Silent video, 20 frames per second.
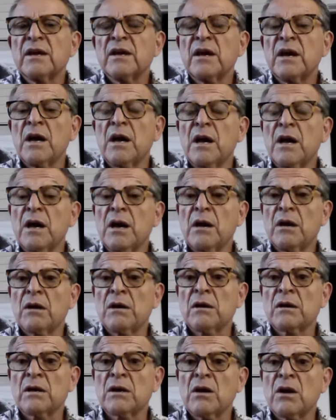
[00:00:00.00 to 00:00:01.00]

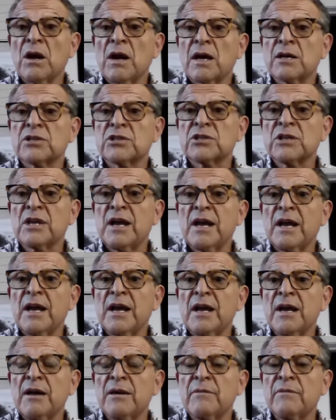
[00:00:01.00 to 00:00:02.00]
Gosh.
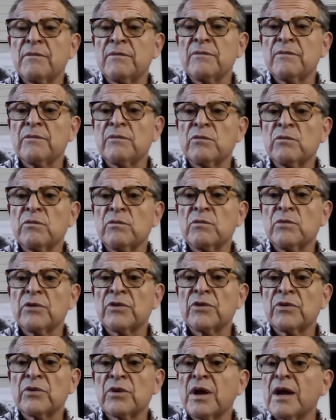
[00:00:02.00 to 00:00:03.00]
I
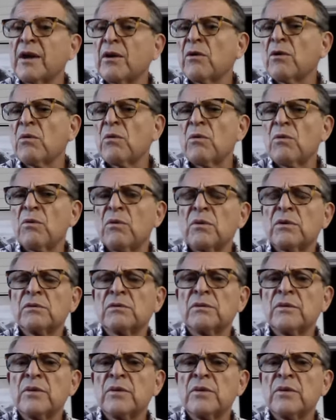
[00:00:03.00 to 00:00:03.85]
don't know.